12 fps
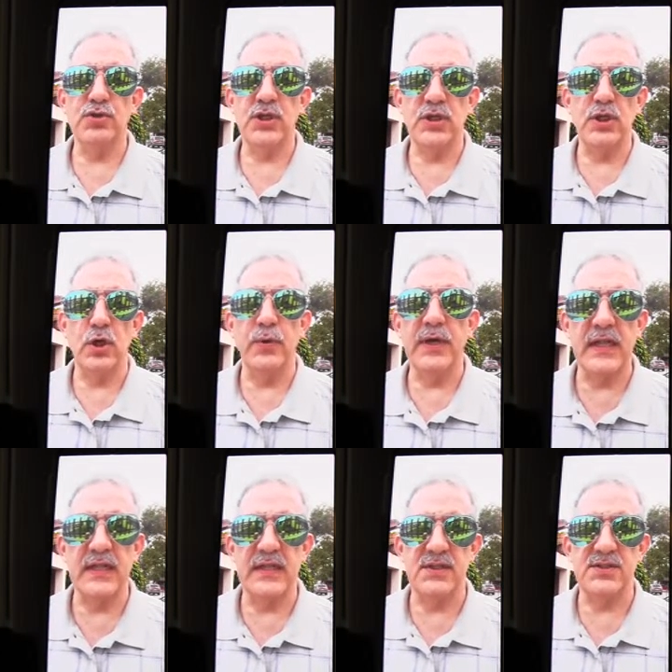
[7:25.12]
their
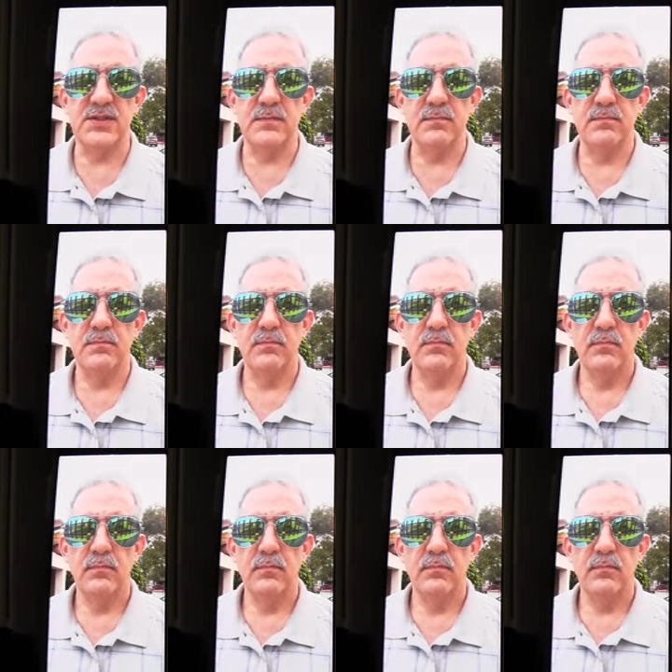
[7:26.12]
realities.
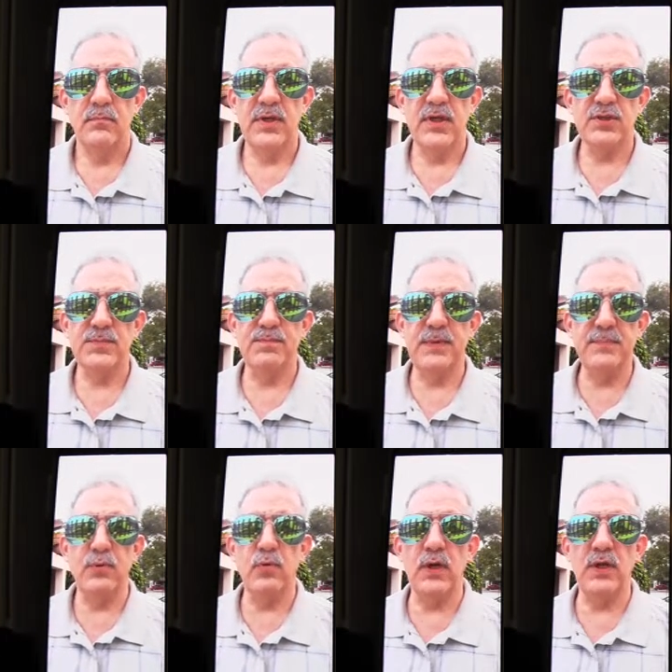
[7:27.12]
Because people
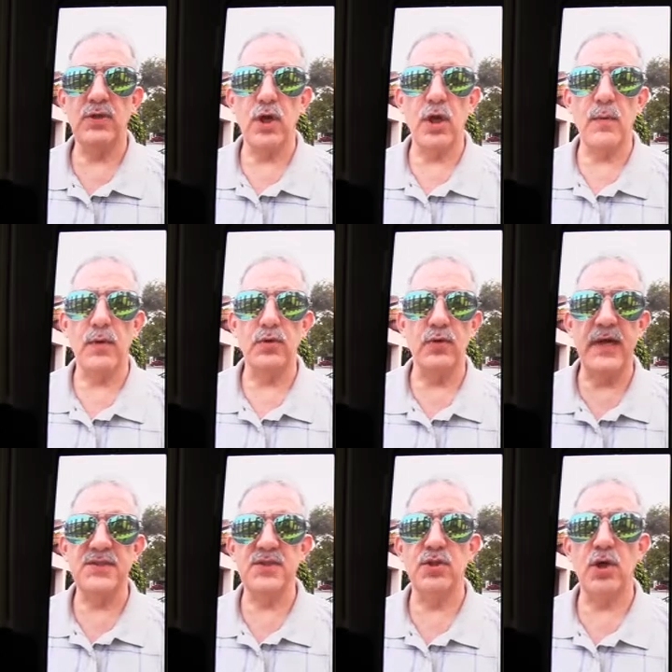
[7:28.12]
want to talk about Christ
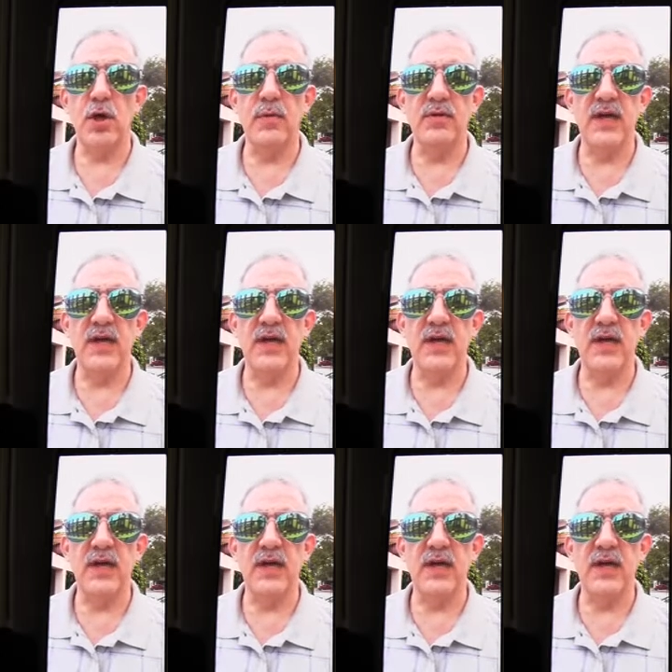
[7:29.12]
and talk about God,